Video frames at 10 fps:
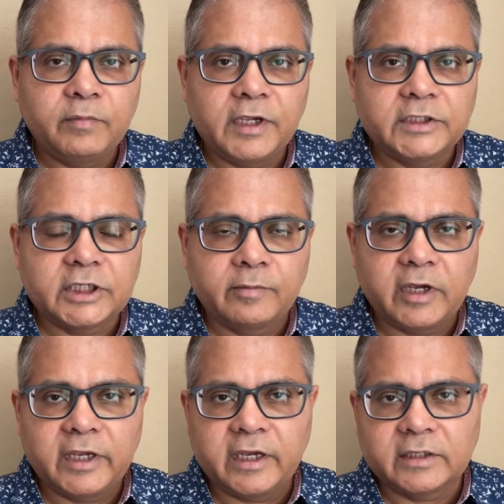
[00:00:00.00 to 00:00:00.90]
page and
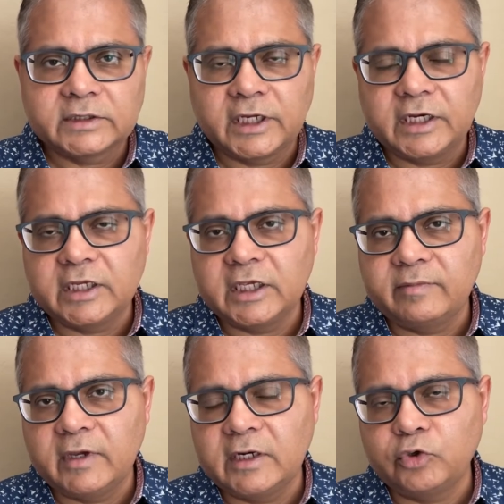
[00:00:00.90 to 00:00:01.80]
by sending
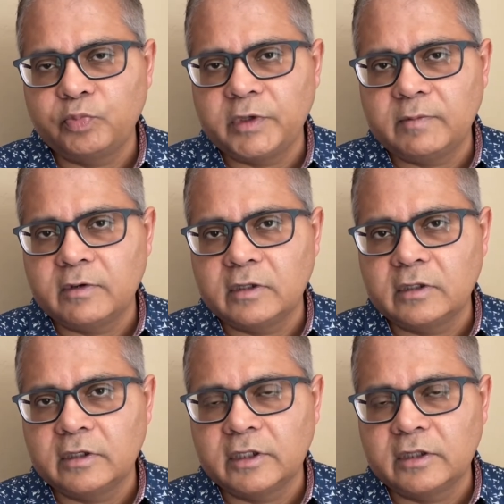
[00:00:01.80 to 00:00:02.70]
email to
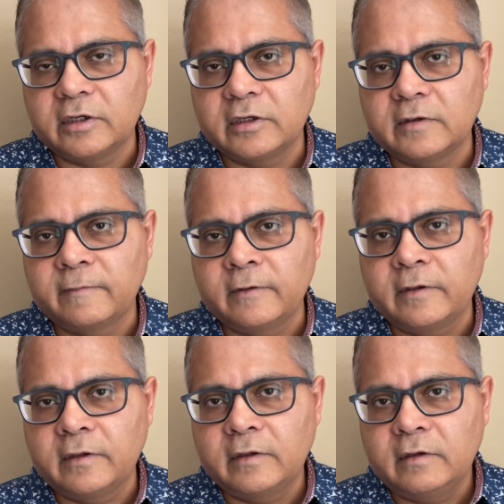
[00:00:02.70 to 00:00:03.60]
people in the
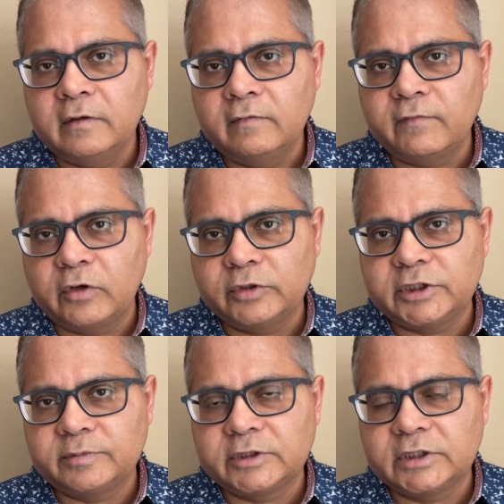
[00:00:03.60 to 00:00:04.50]

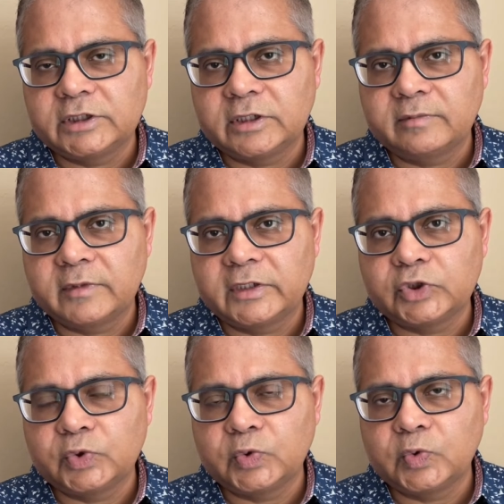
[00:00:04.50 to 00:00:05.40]
fellowship system as
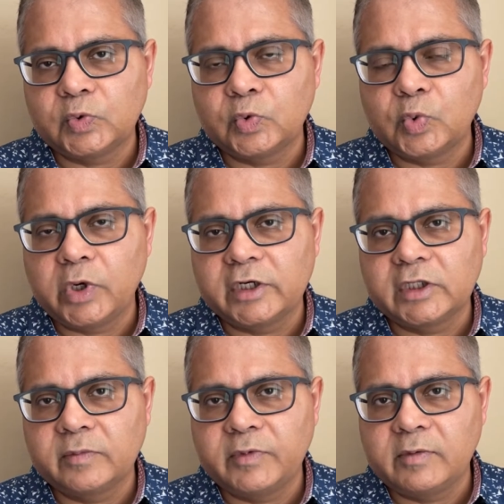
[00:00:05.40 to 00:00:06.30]
to who are
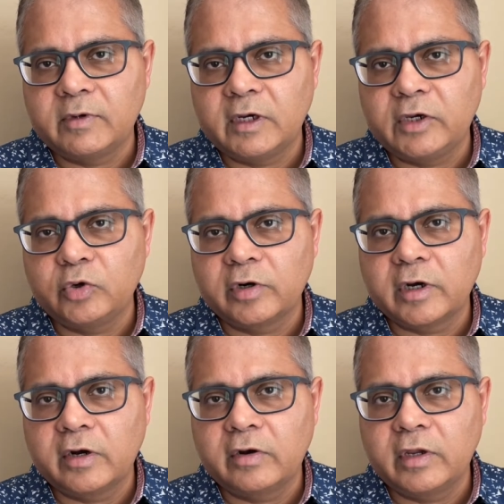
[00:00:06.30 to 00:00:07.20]
the people in your
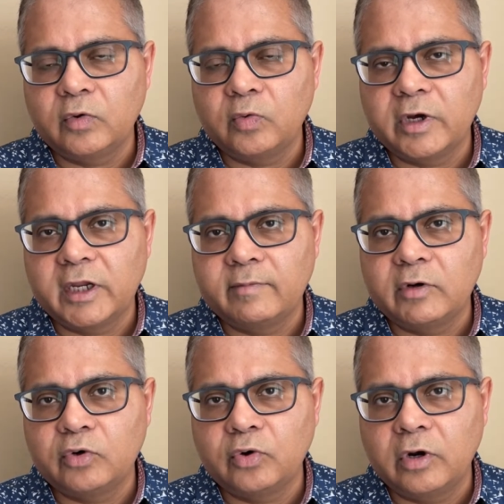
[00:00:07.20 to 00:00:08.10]
country who are
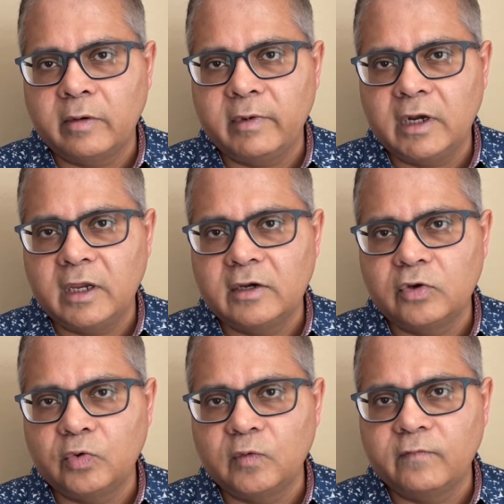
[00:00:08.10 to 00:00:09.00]
able to nominate
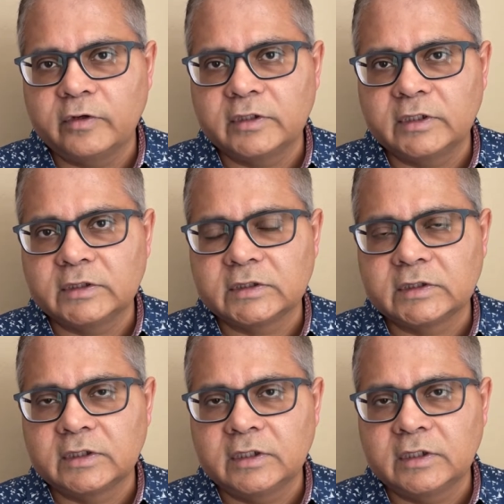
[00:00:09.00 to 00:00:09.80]
you for this